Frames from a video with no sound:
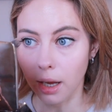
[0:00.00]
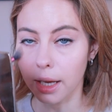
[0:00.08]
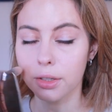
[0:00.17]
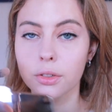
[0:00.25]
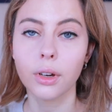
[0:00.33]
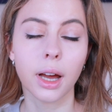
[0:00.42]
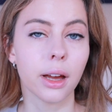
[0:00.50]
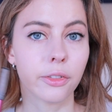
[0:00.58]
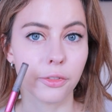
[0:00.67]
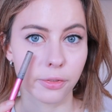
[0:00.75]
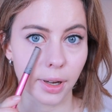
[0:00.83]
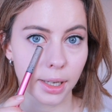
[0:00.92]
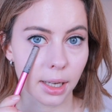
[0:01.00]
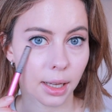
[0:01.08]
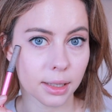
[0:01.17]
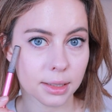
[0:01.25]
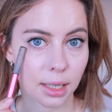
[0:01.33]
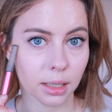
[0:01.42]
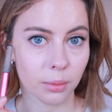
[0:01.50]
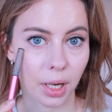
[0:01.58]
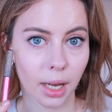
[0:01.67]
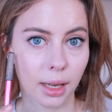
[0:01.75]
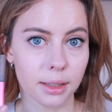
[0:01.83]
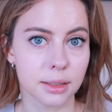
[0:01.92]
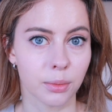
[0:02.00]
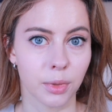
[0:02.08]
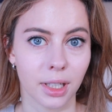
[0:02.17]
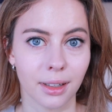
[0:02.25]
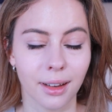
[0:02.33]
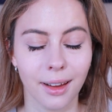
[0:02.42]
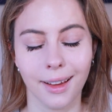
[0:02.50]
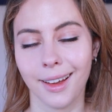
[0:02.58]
I do have fine lines under my eyes. I mean,